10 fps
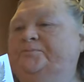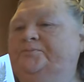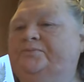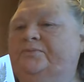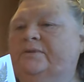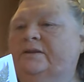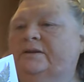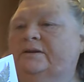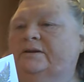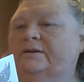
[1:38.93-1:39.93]

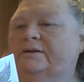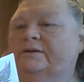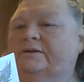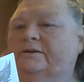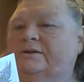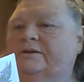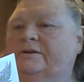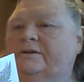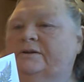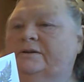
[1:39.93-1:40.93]

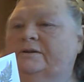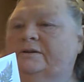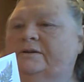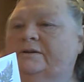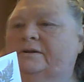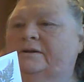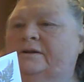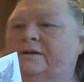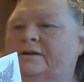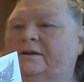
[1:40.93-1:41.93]

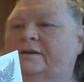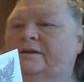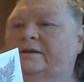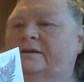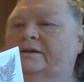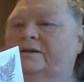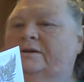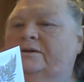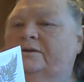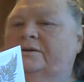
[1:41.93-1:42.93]

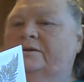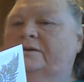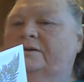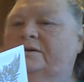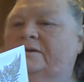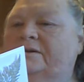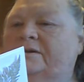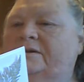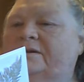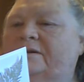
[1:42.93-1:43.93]

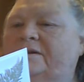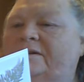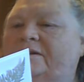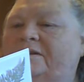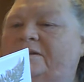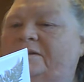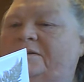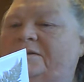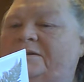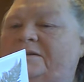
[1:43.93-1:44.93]

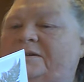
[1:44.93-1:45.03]
Nothing is said.